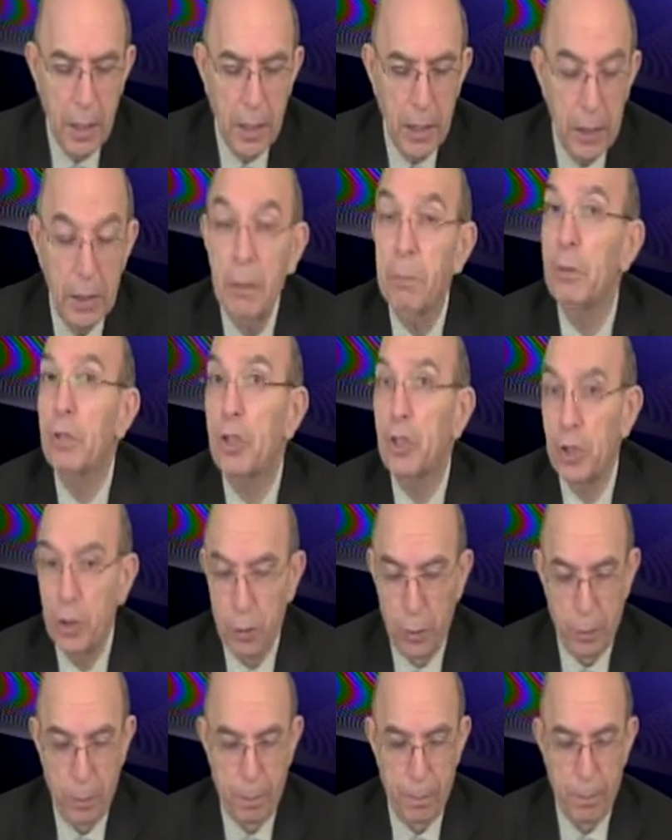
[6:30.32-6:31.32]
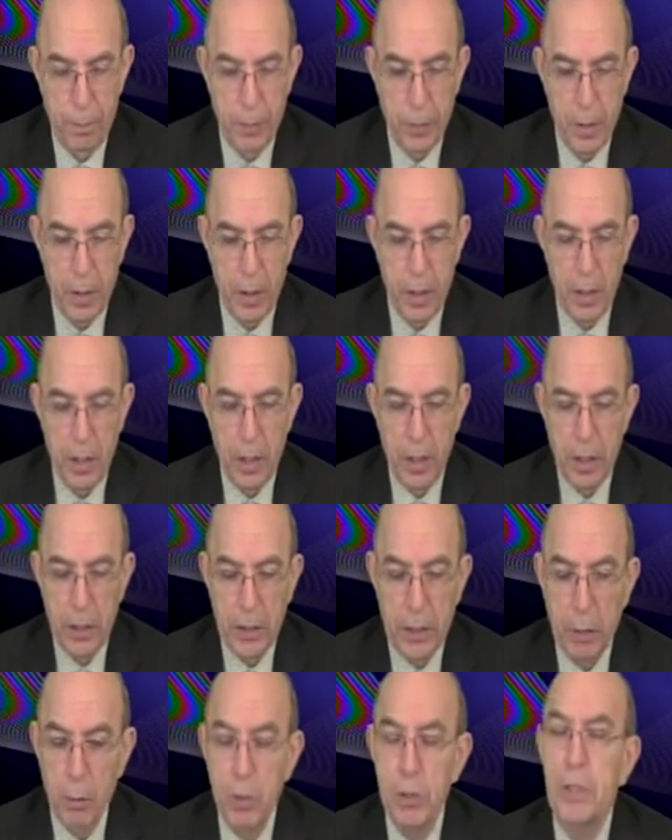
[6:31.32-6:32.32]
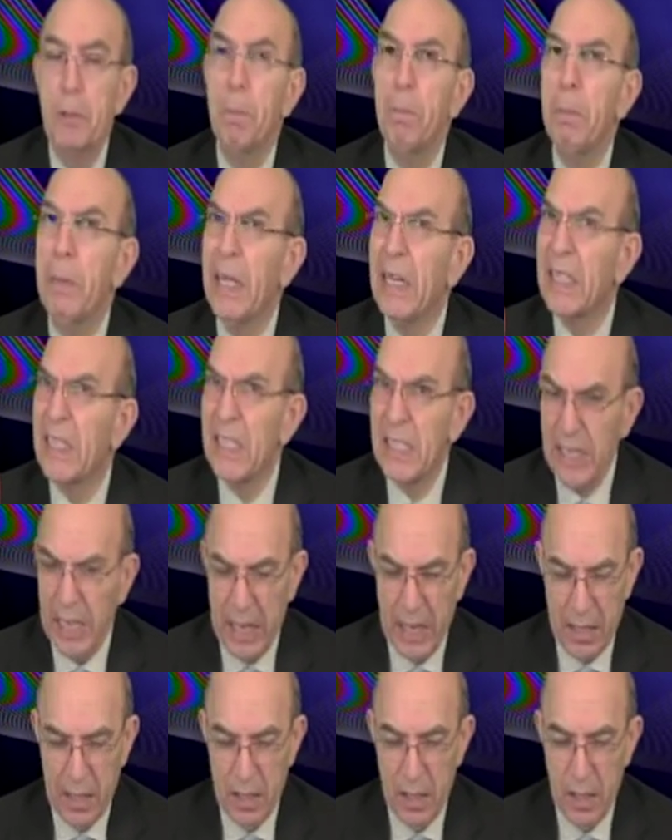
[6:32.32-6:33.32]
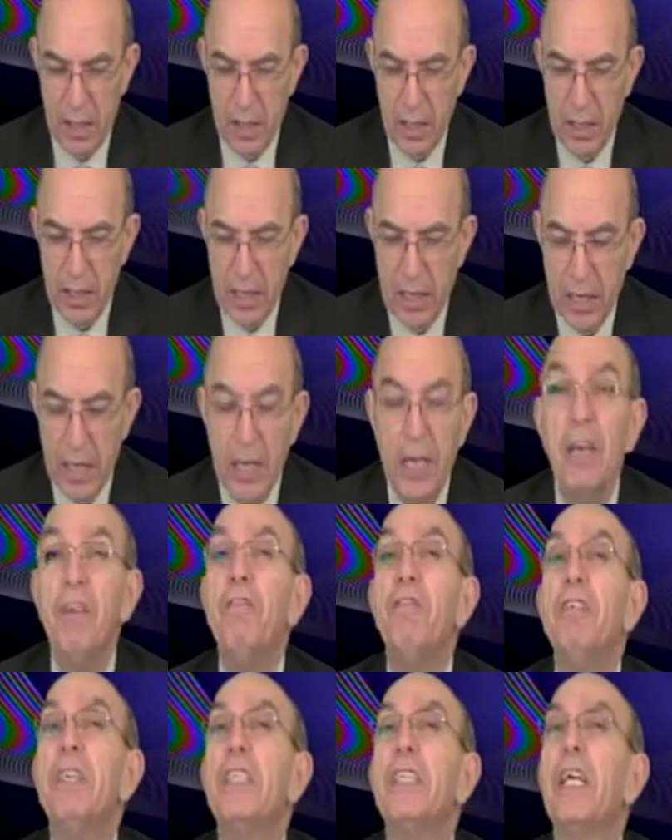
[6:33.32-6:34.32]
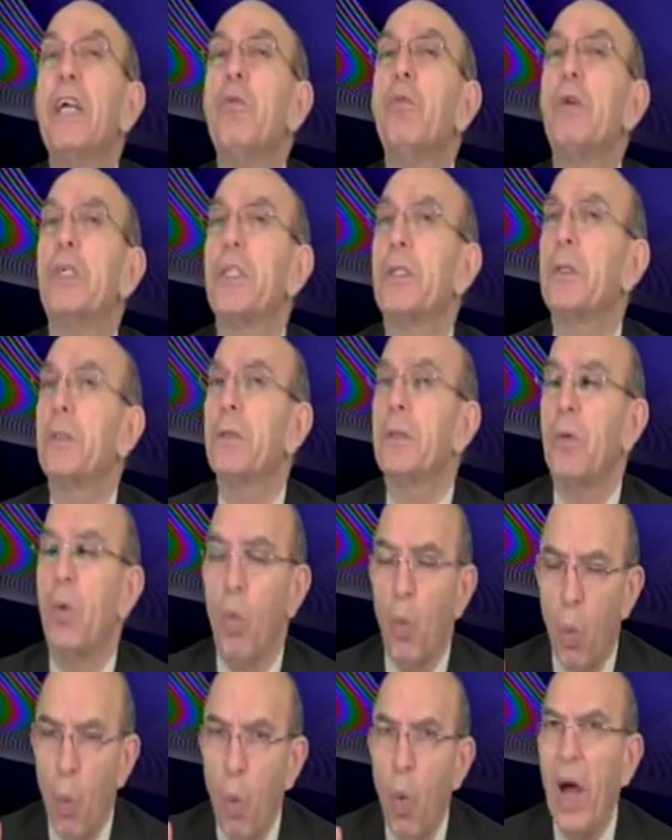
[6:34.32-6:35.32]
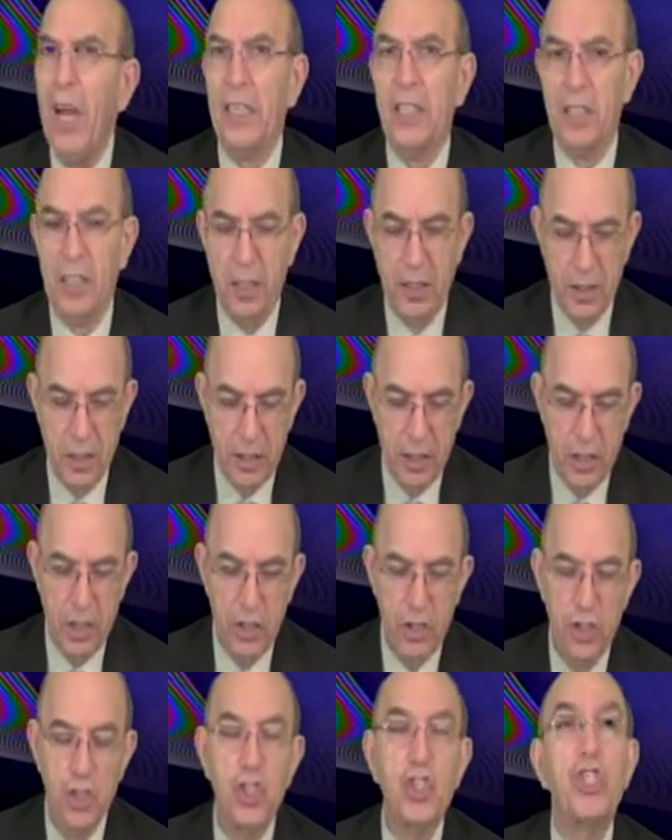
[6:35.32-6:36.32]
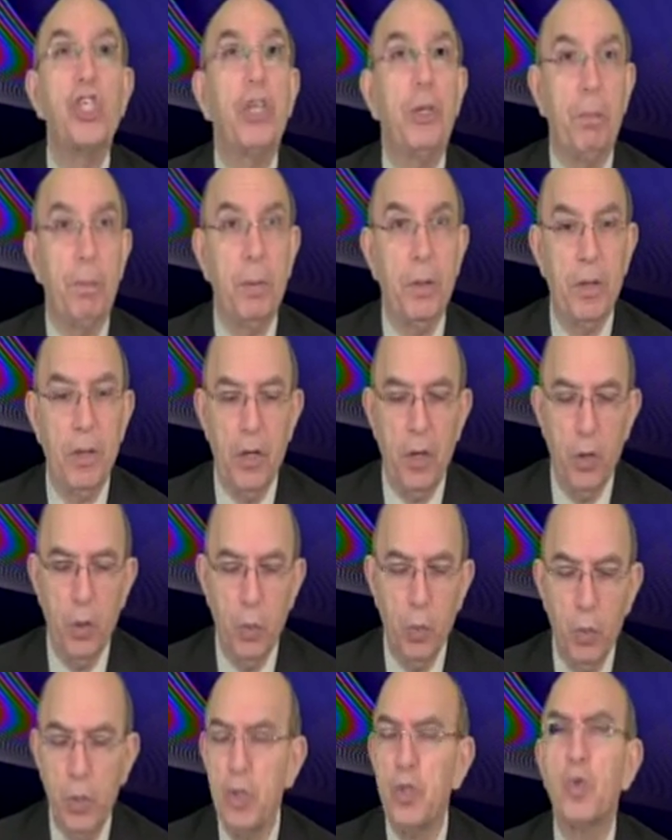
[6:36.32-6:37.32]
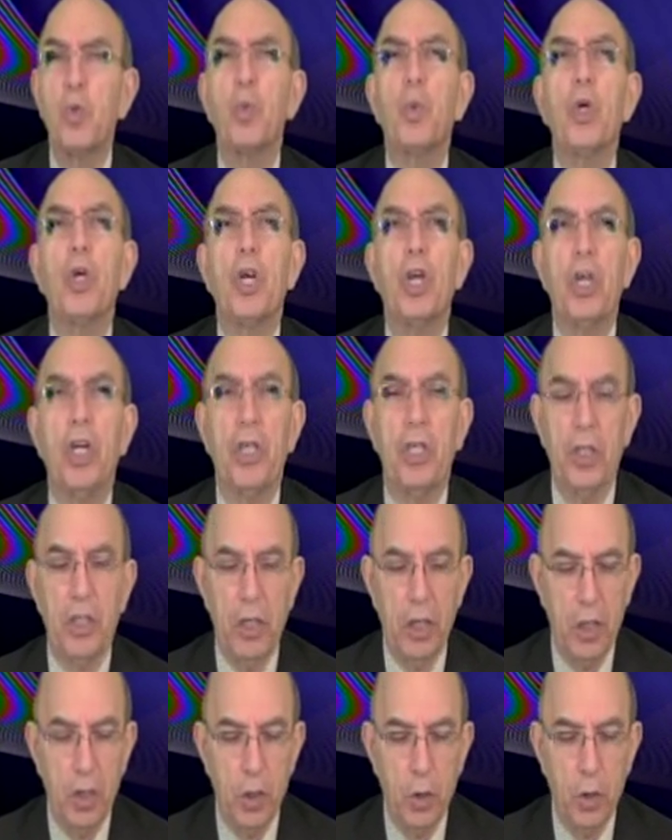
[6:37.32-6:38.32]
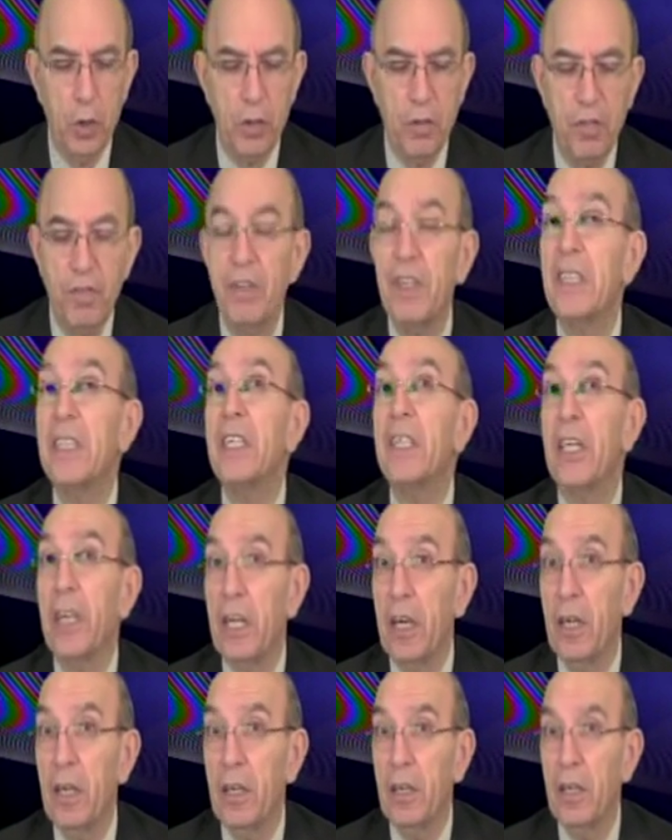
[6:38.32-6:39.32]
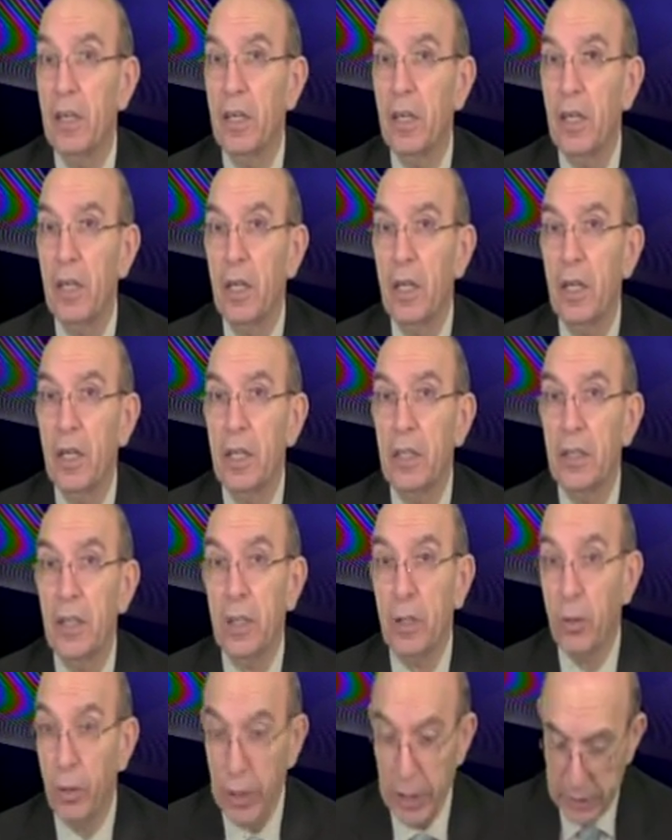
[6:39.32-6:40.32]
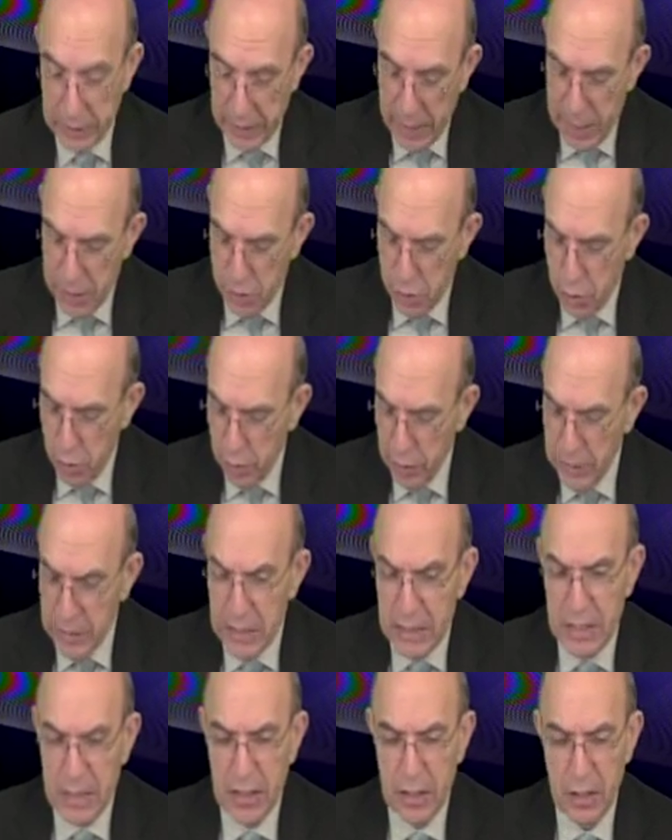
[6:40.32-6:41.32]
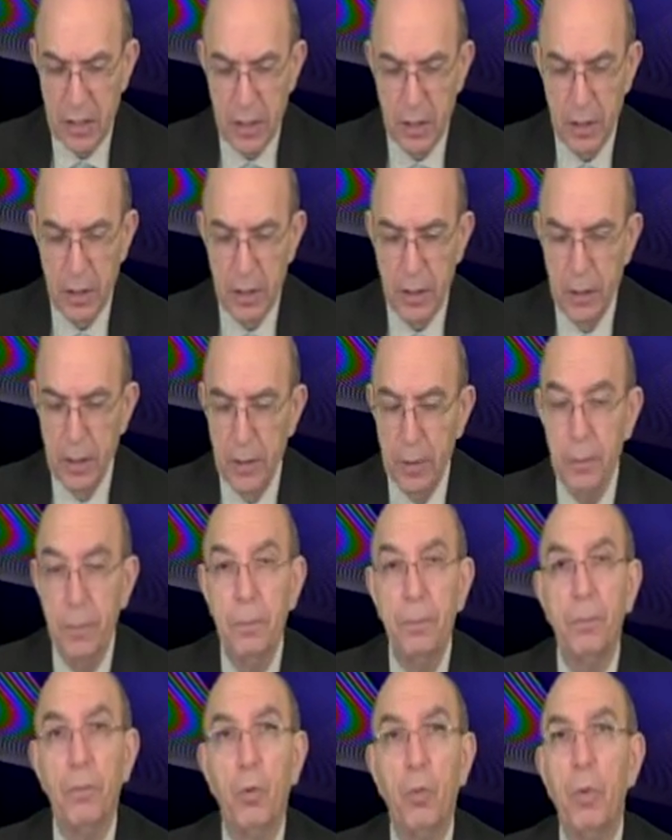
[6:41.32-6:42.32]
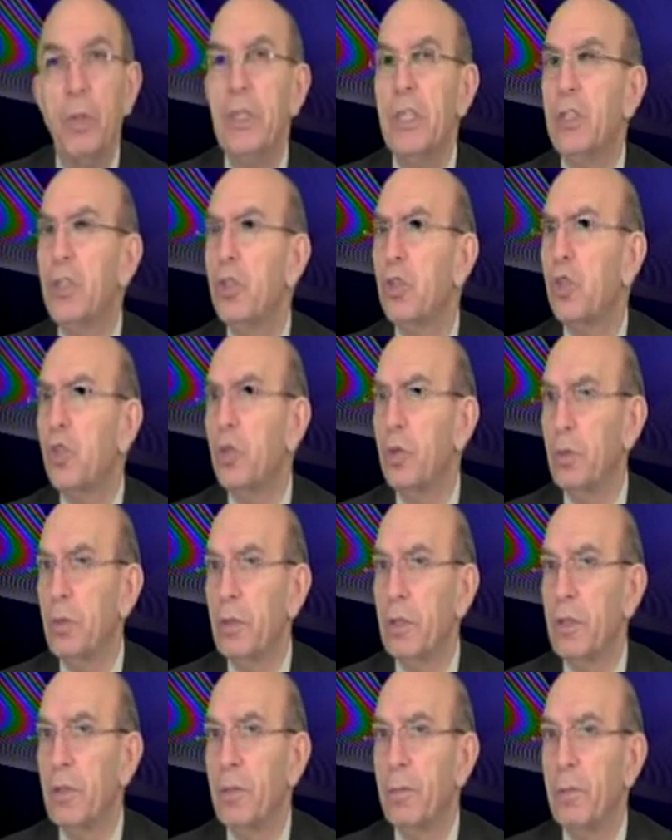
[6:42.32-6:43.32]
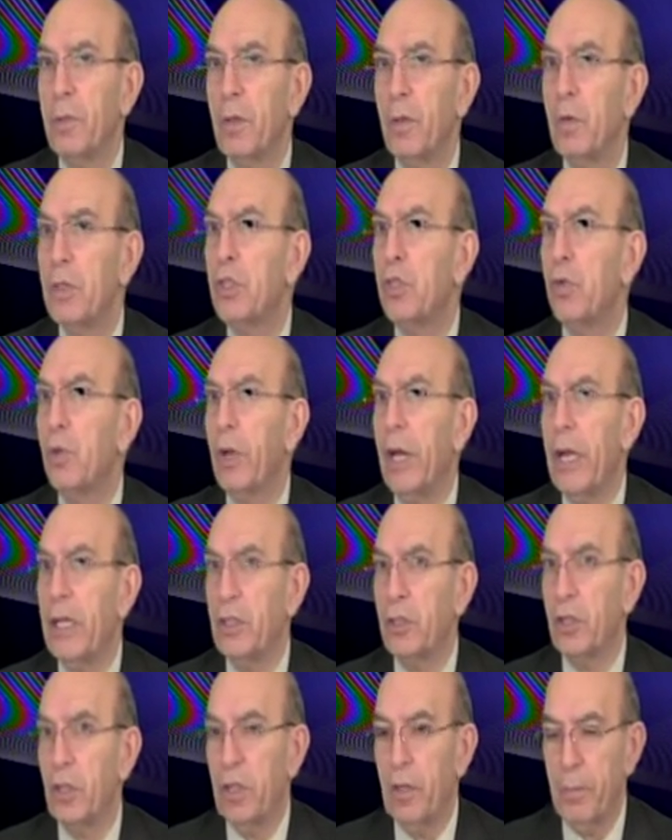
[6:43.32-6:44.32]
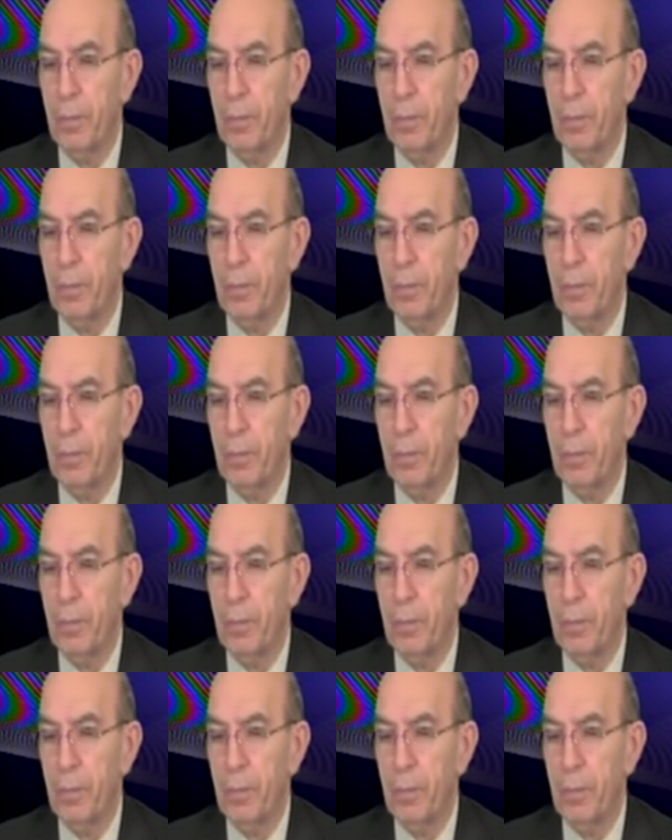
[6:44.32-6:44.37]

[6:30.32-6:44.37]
Number 2, there was a big sale. Everything was what? Cheap. Which word could fit here? The correct answer is, what did you choose? What's your answer?